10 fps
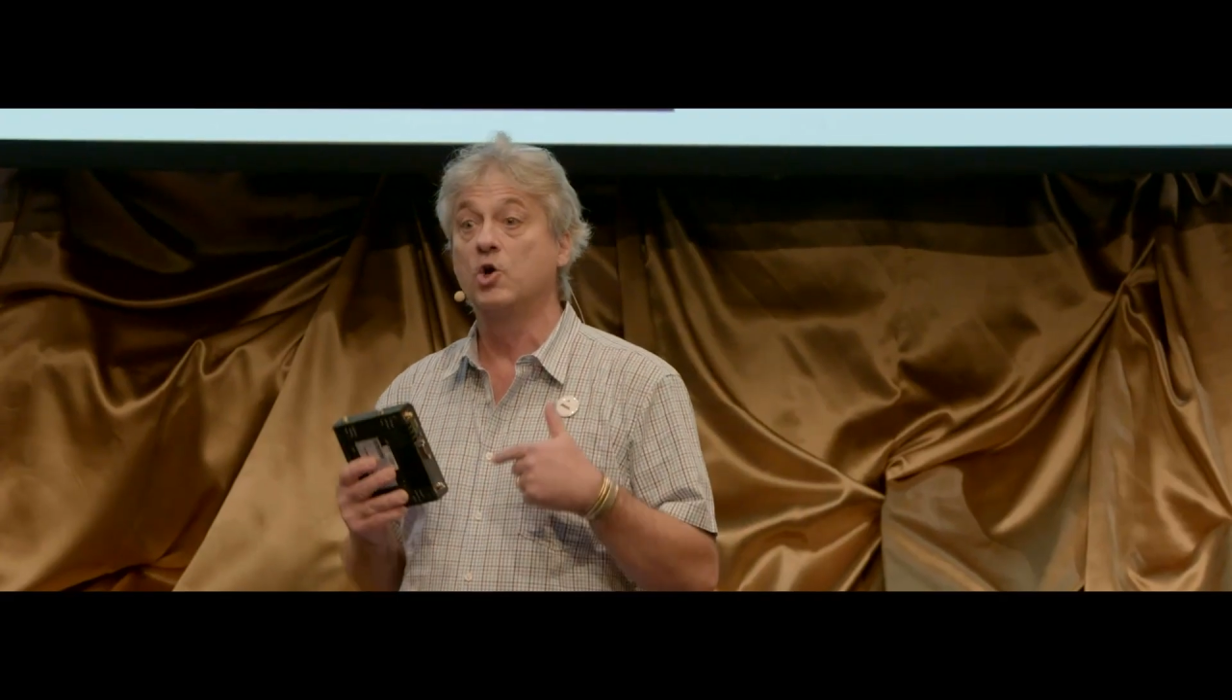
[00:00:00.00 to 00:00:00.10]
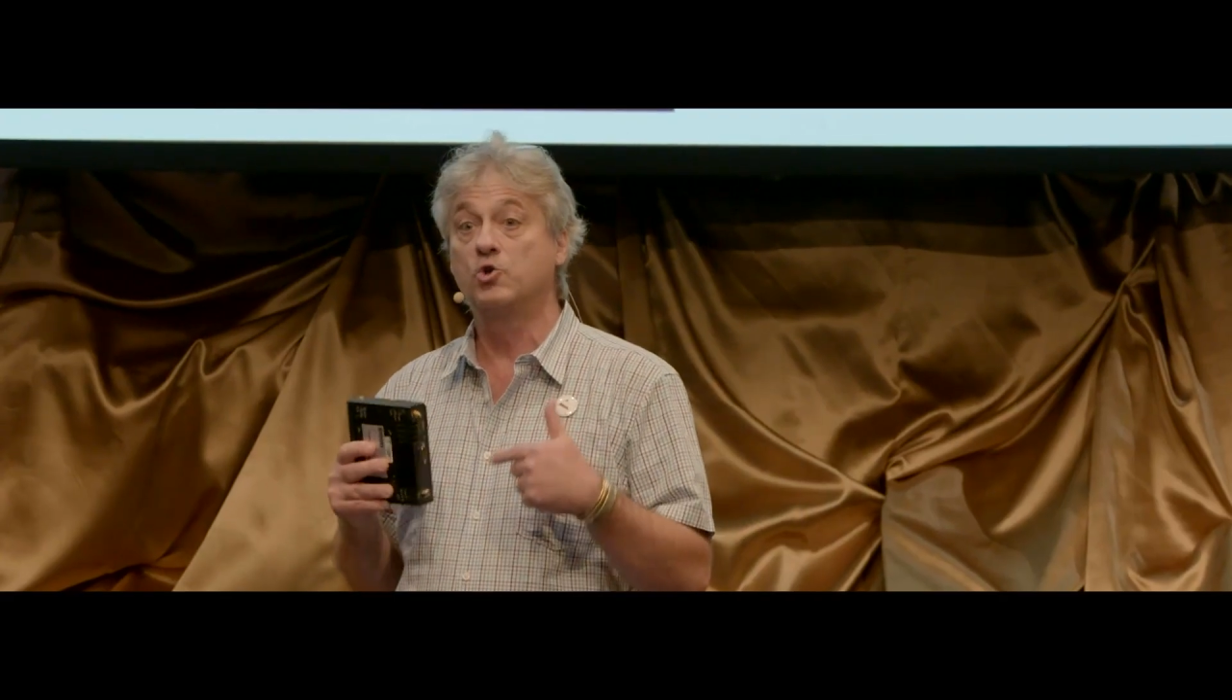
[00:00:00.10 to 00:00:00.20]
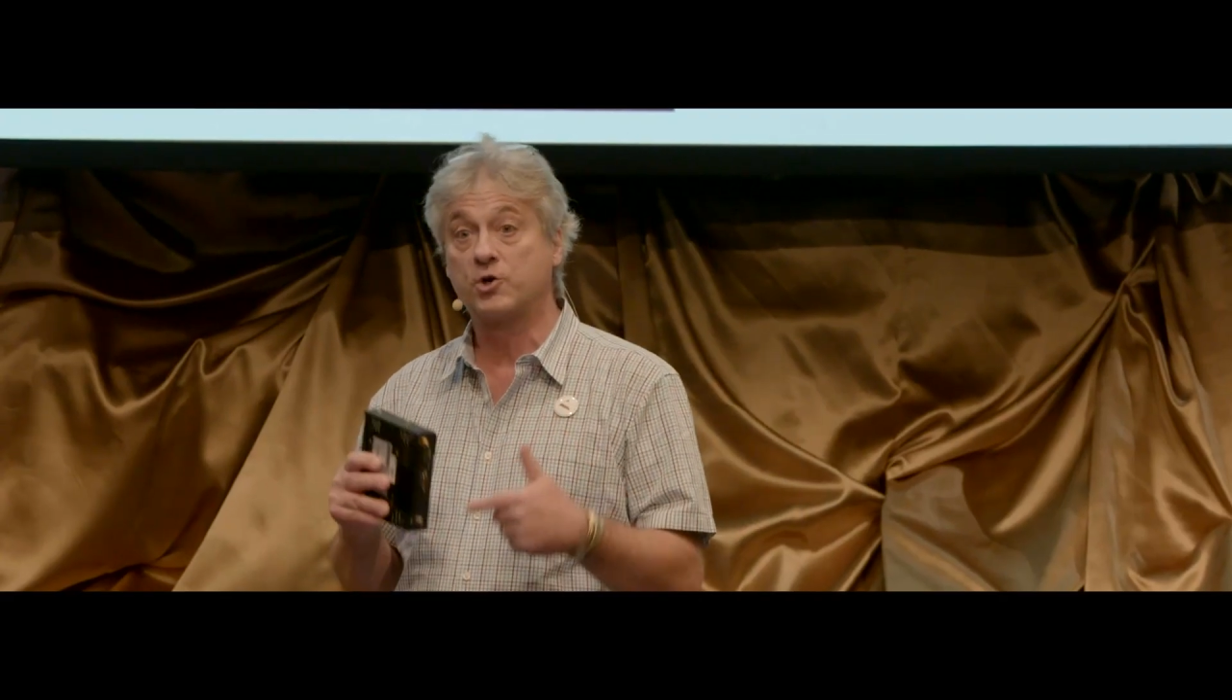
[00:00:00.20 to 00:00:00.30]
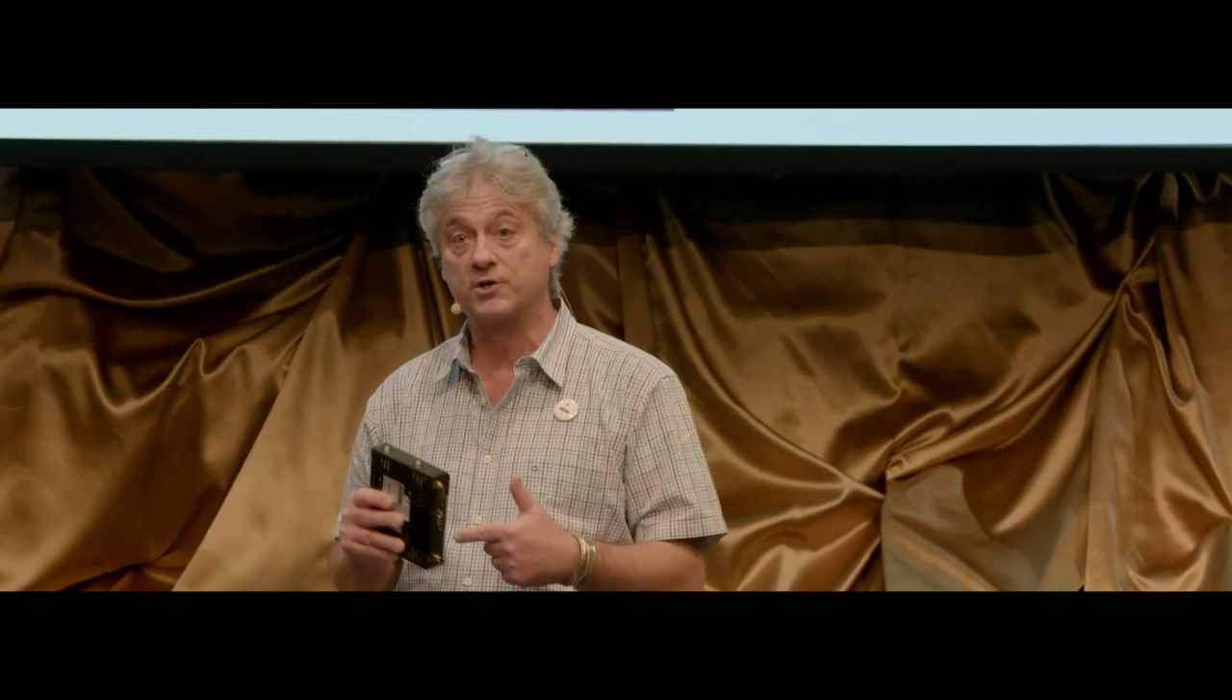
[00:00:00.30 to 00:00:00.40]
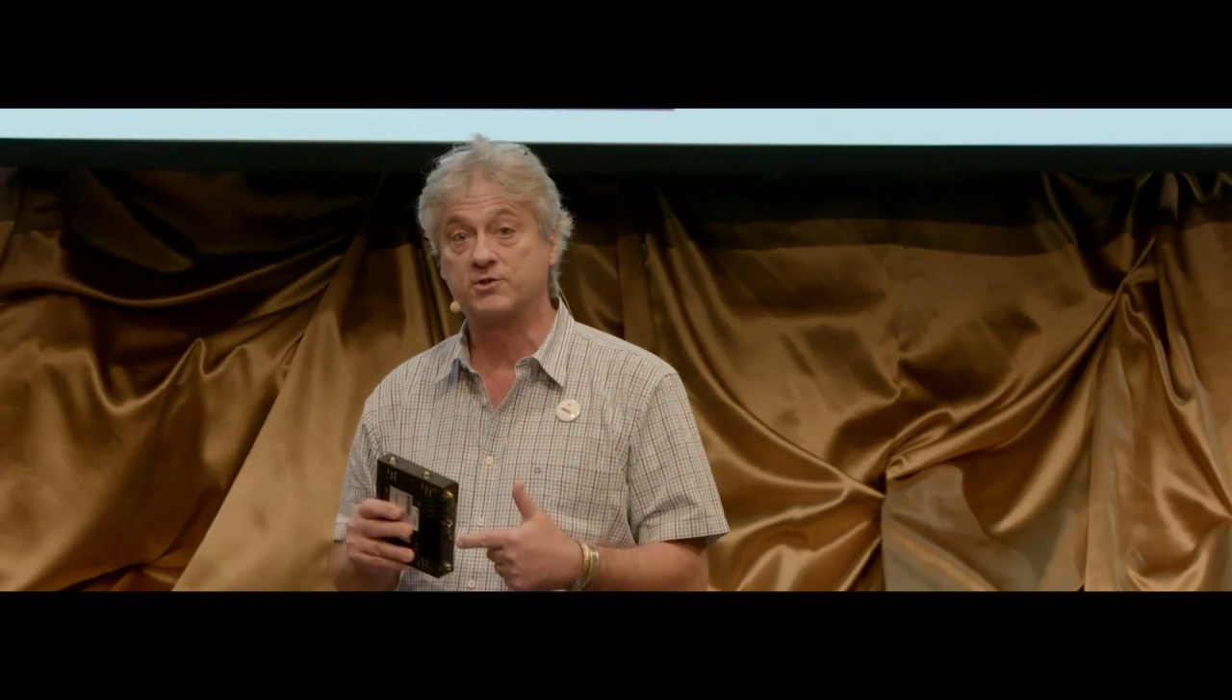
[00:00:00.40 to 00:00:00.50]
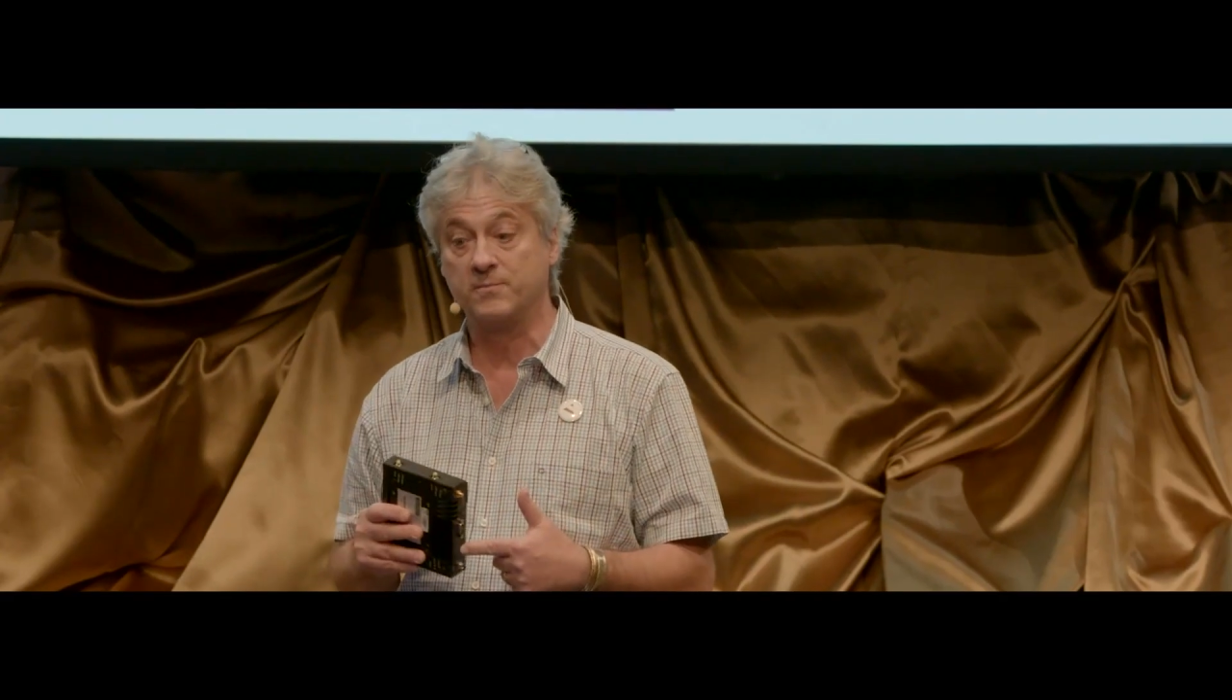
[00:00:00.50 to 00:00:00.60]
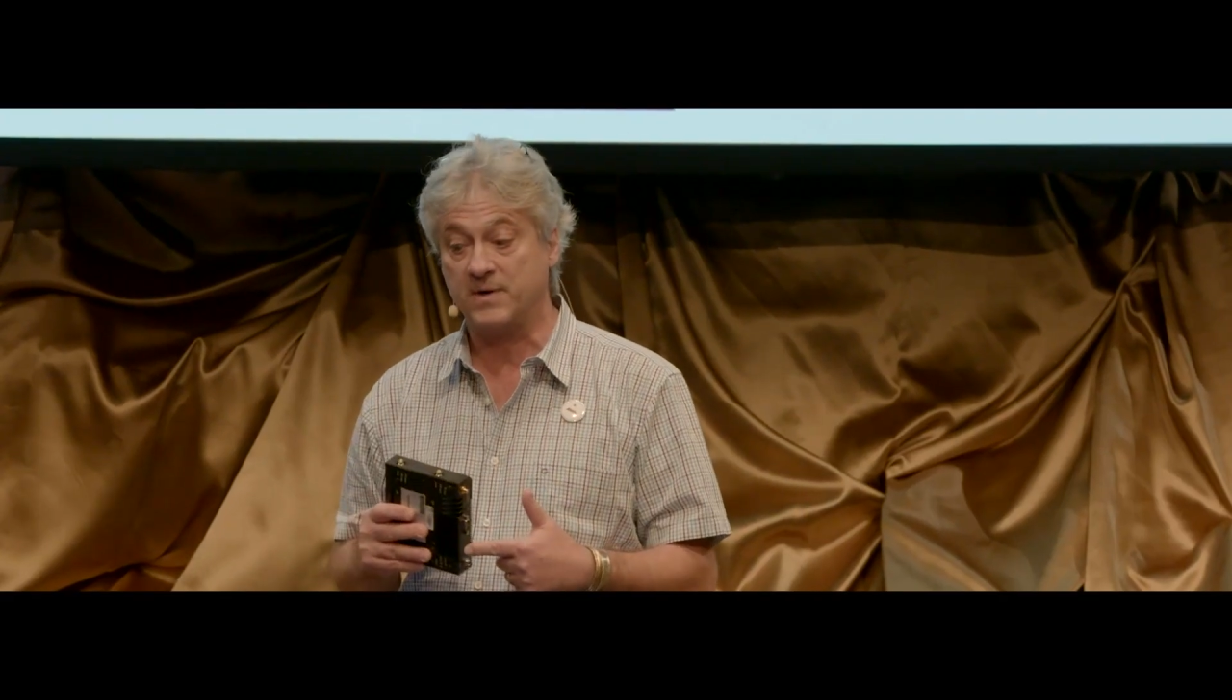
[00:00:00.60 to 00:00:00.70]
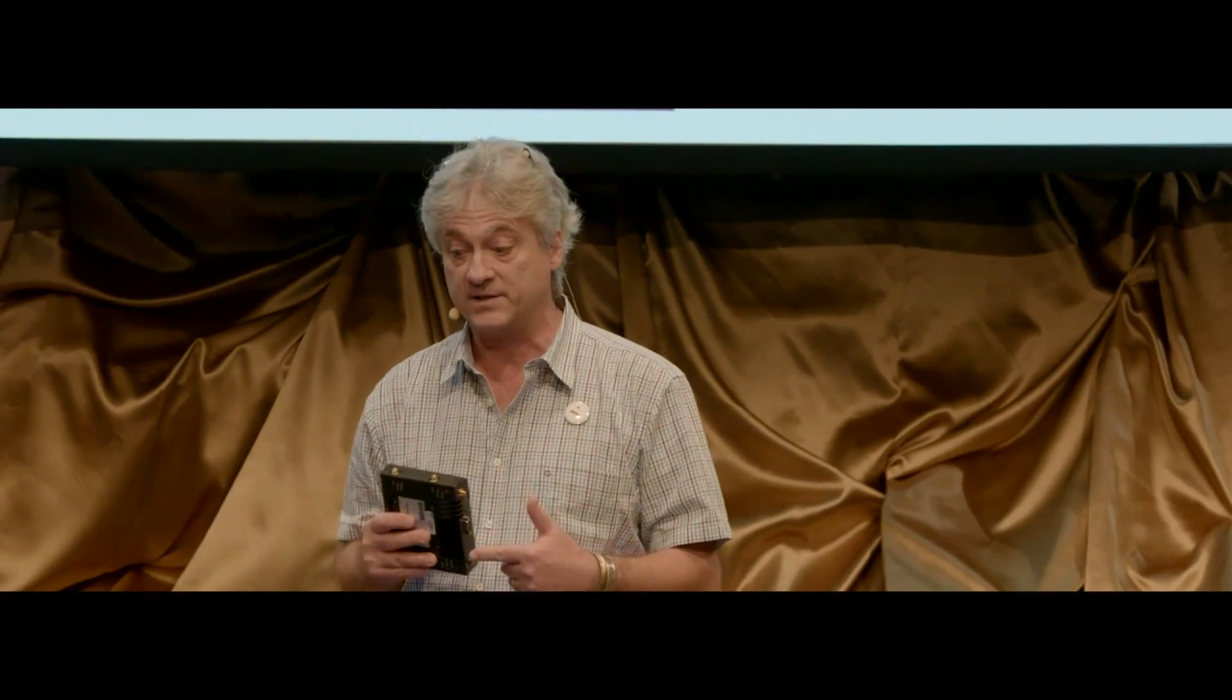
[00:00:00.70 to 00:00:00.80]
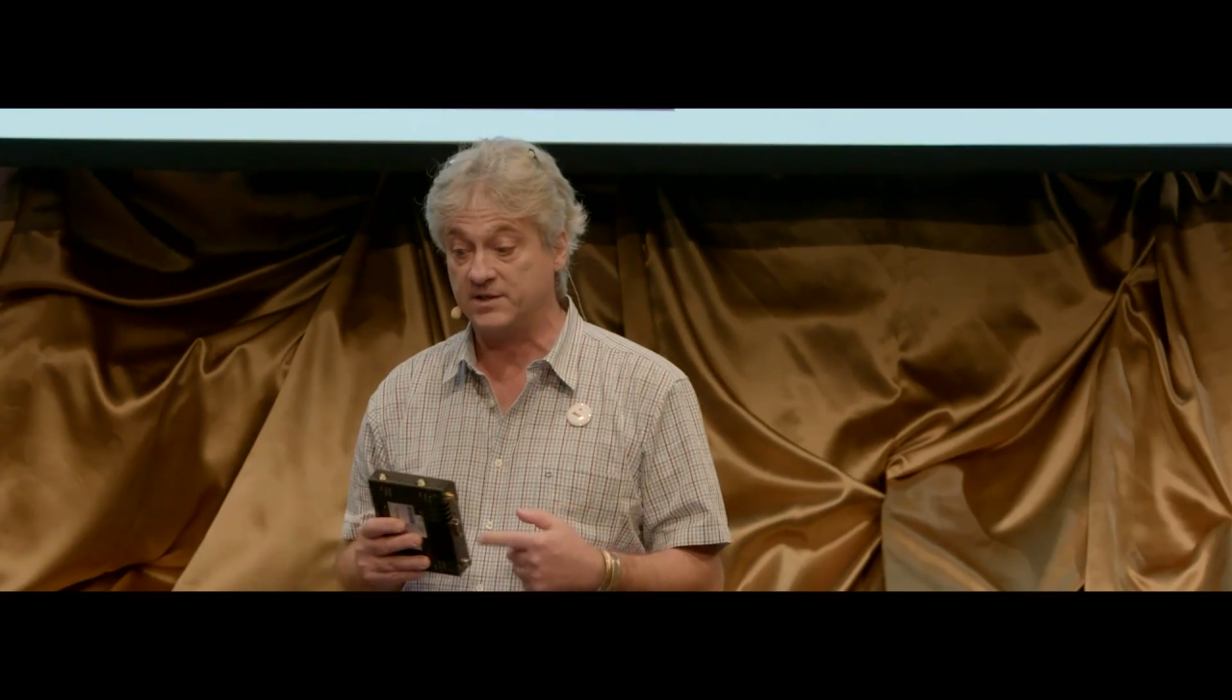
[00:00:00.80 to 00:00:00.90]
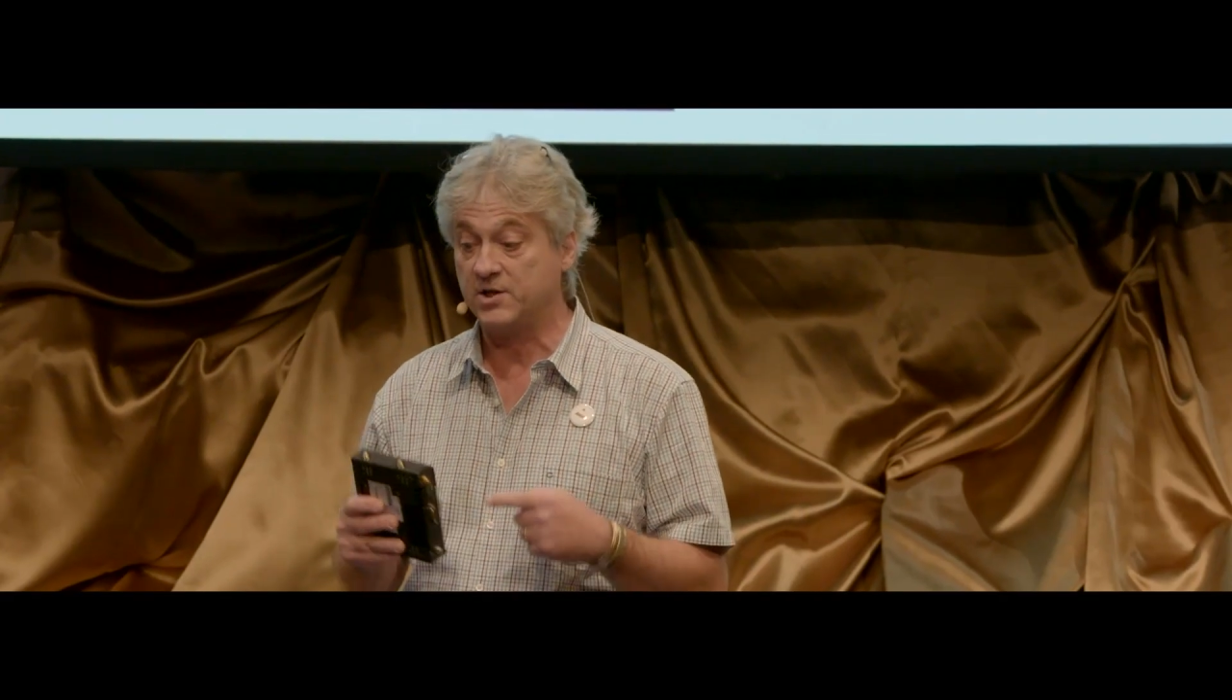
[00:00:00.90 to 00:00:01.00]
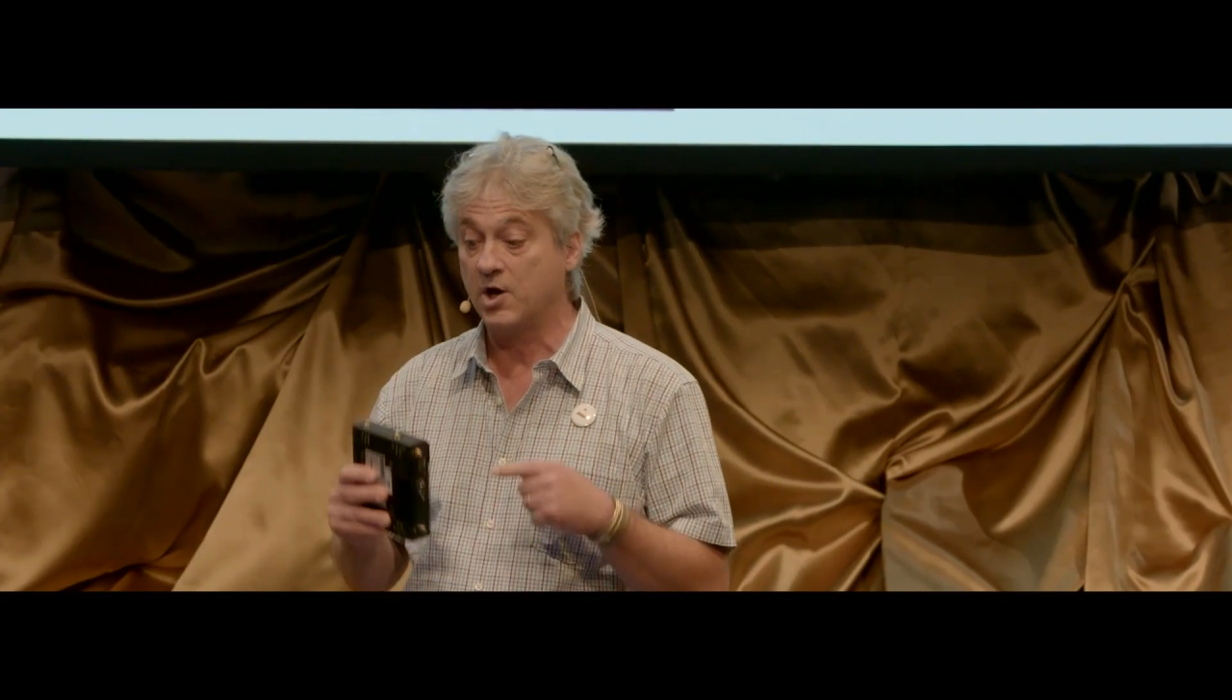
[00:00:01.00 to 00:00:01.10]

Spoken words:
to customize it